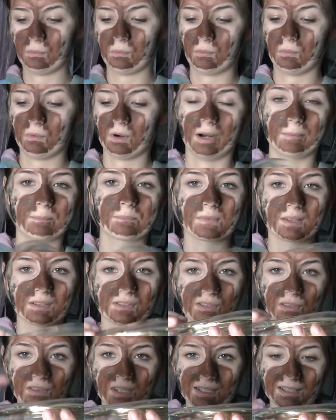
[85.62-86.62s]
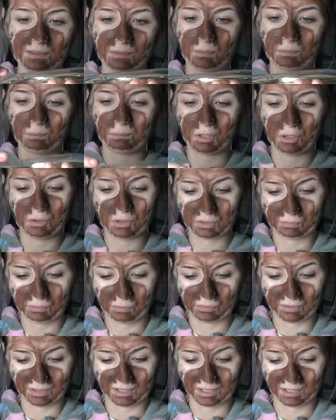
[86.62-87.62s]
Right, so this beautiful
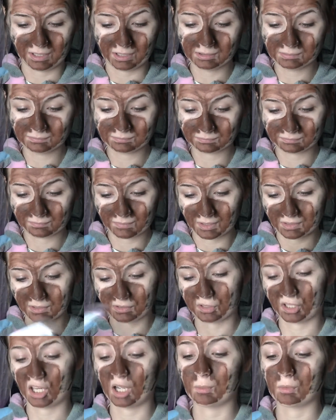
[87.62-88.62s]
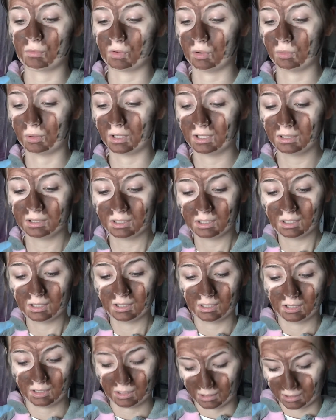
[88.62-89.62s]
thing here is a derma roller.
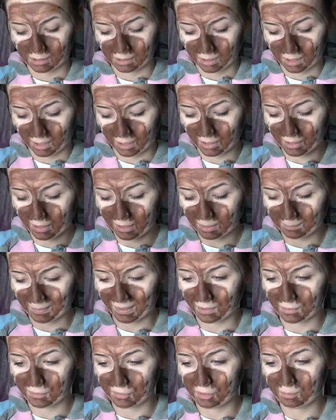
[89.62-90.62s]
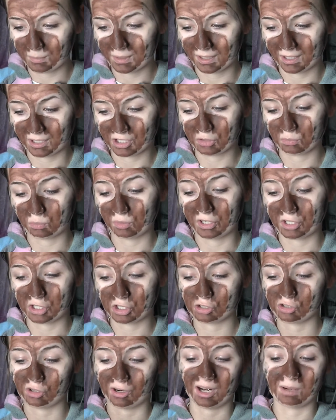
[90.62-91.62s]
I heard about them and I just wanted to
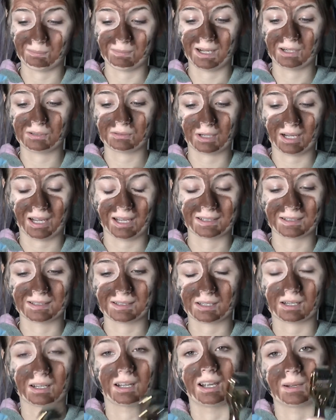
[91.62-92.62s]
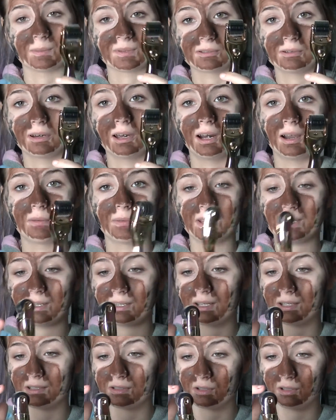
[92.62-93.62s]
try them out and I absolutely love it.
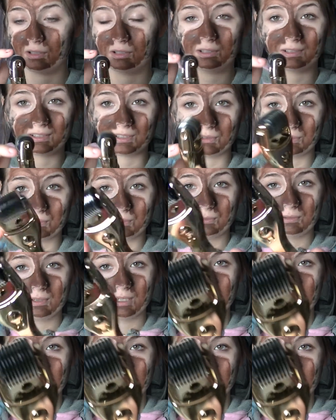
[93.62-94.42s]
It's got little,